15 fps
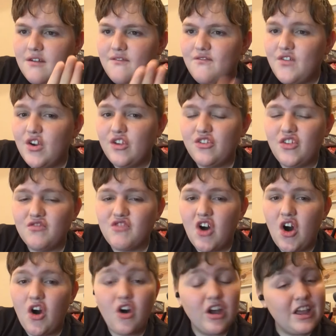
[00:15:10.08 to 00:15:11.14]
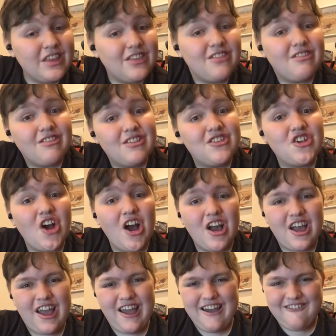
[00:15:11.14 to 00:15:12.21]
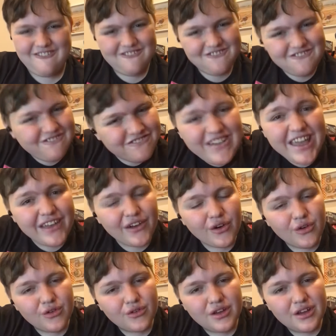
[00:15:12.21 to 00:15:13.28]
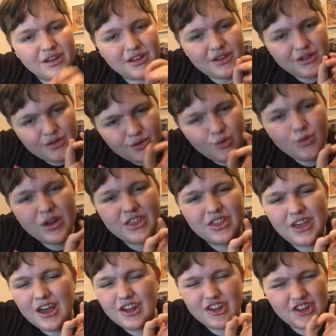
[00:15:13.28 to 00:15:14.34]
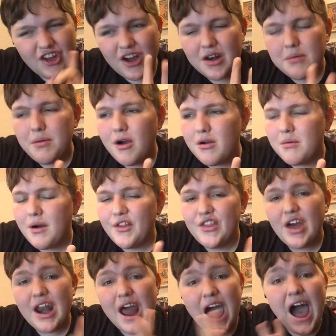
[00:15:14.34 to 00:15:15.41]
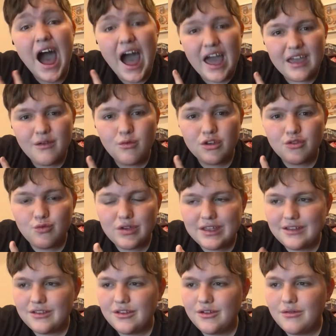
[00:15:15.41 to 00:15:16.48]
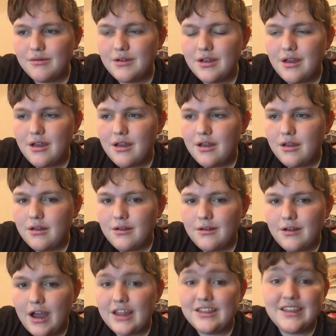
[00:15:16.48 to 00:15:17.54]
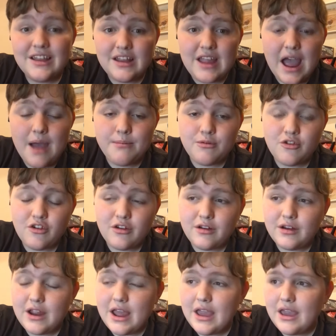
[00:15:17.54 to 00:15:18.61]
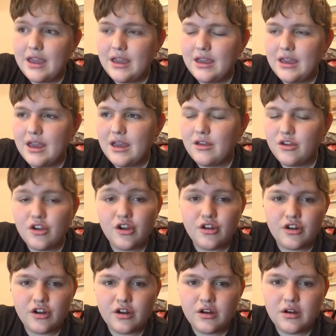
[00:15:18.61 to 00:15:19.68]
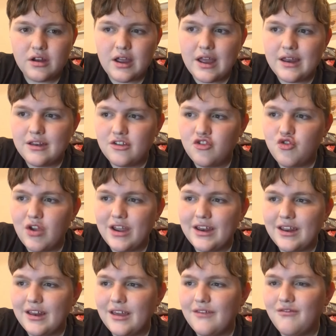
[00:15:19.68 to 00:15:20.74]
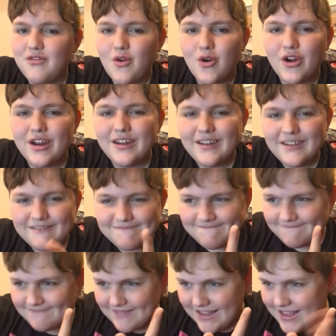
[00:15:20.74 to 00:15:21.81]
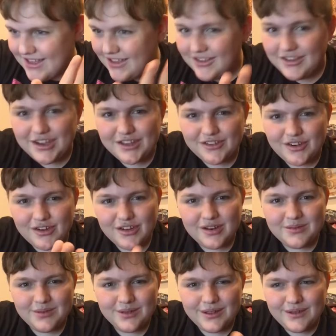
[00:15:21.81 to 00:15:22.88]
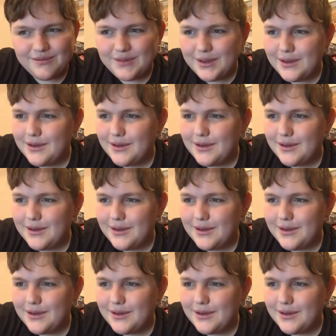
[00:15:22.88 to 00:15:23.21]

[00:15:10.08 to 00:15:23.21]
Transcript: First of all, it's chock filled with a ton of Pokemon that I was weak to. I did capture a Girder and traded it for... You guys aren't going to believe me.